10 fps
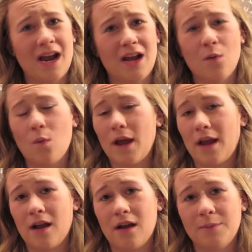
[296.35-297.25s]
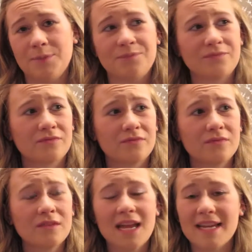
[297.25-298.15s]
I can wake up
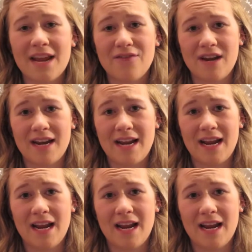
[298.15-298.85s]
and get ready